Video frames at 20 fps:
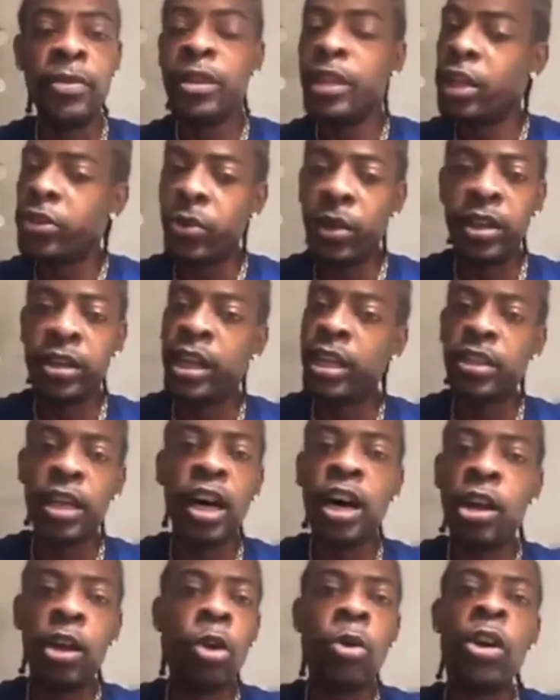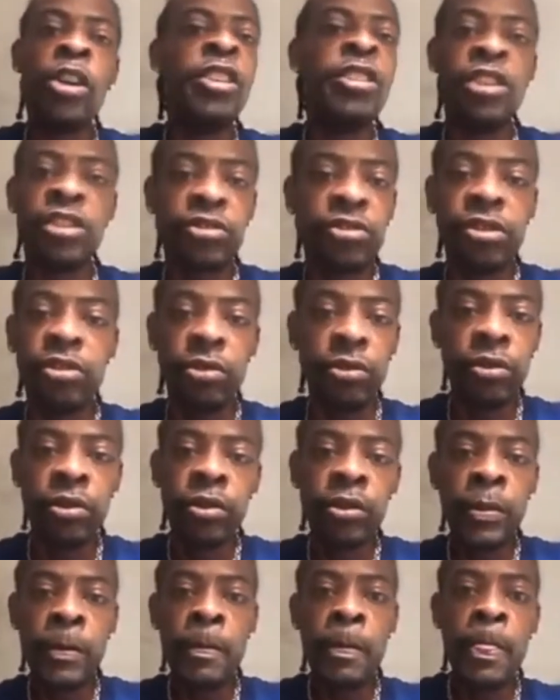That's all our industry do.
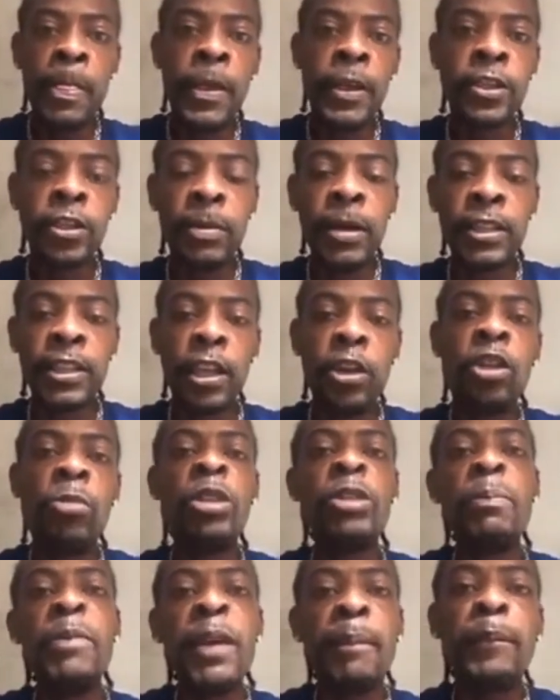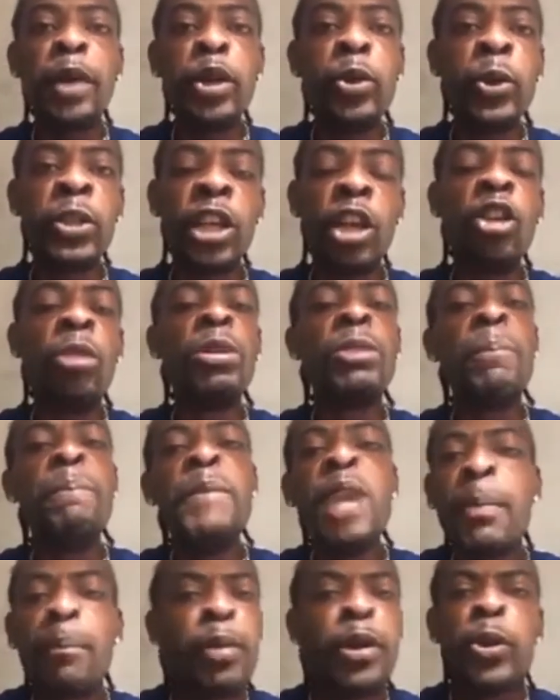You see me? I say, look how much big
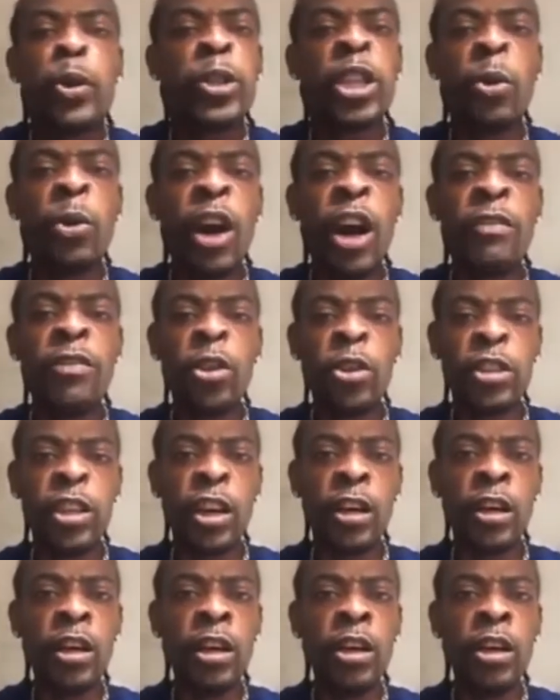producer we have out here.